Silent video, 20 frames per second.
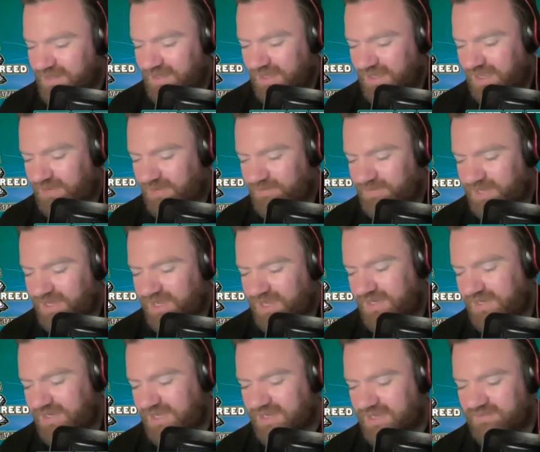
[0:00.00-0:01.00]
And
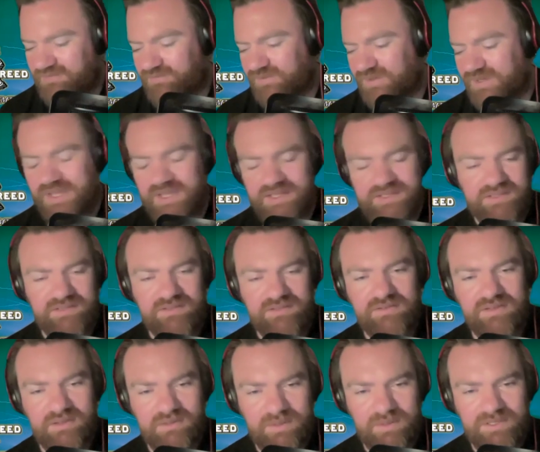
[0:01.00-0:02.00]
again,
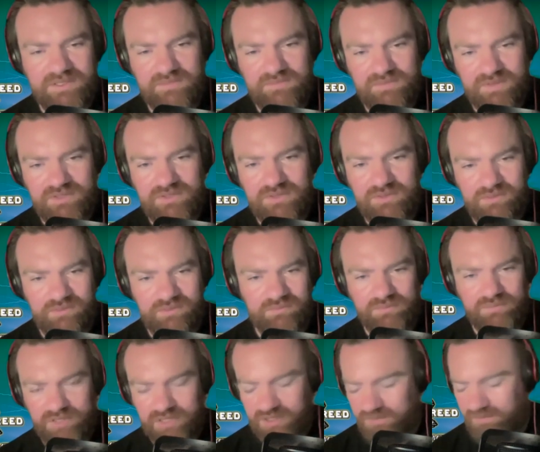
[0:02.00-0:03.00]
Finlayson. It depends if we do
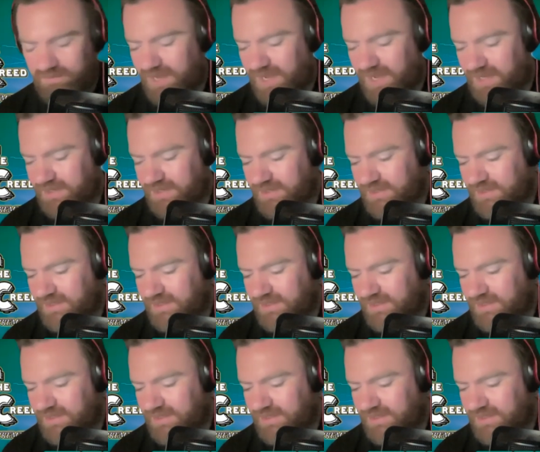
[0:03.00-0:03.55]
bring him back,